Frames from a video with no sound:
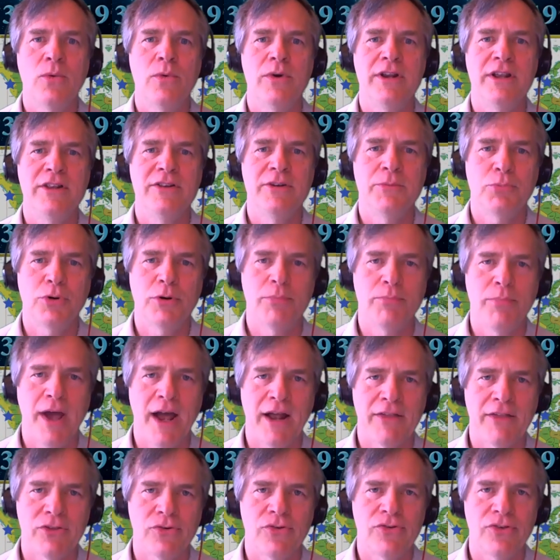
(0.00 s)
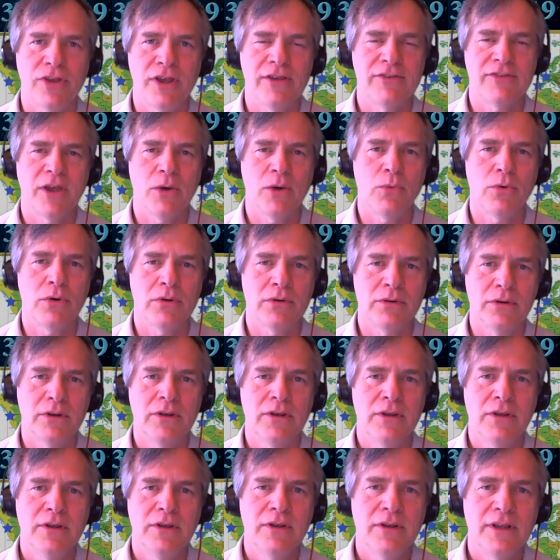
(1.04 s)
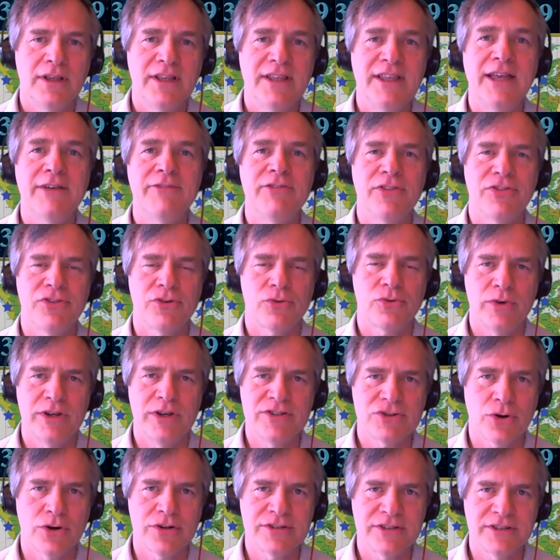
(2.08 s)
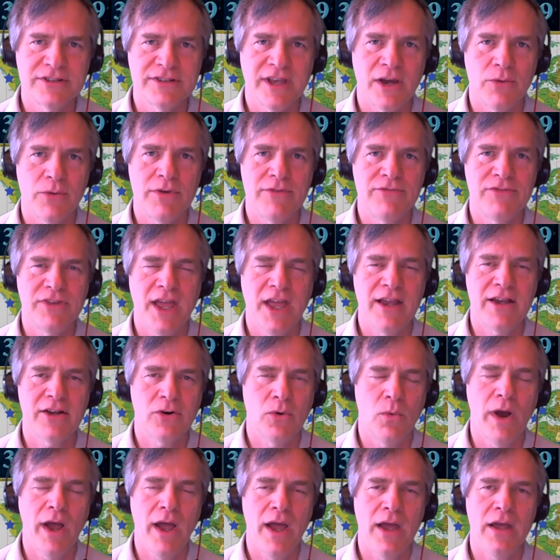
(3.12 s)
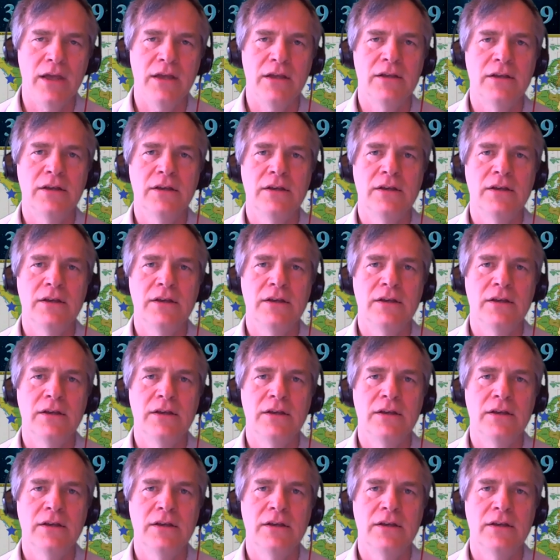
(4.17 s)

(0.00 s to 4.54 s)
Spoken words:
We need to put back those things that will give it the resources that we've taken away,